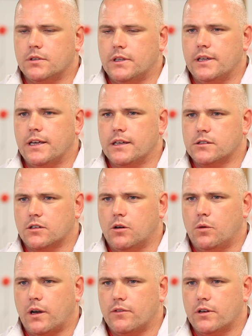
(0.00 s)
years
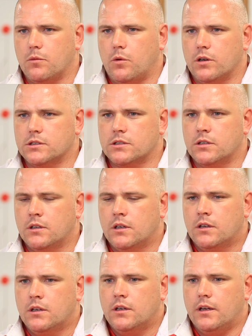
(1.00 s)
ago, whatever it was,
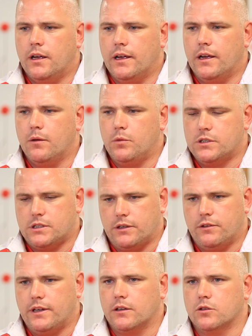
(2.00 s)
we
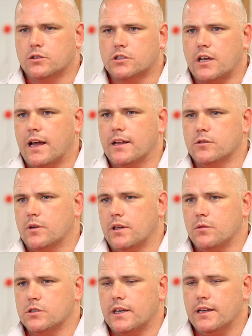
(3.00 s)
seen real good signs when
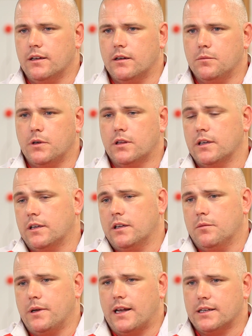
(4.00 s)
he was here, and we think
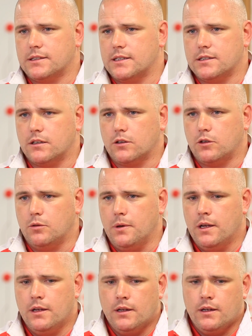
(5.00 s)
he'll be an asset to the
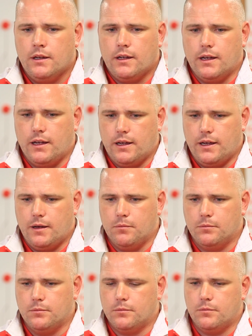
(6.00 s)
club.
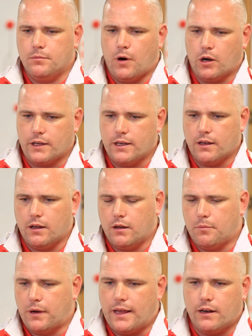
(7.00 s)
Molly,
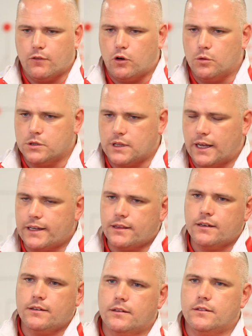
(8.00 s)
a player I've always
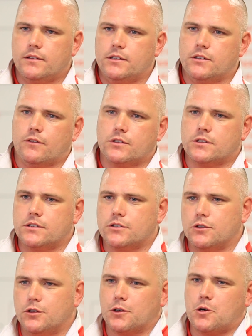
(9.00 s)
liked. He's obviously
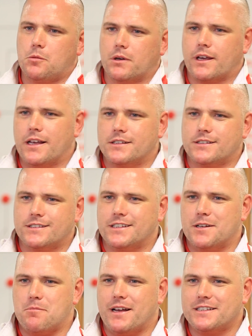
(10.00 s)
scored a couple against us
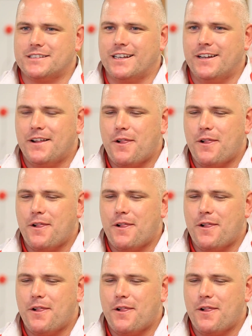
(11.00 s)
in the past,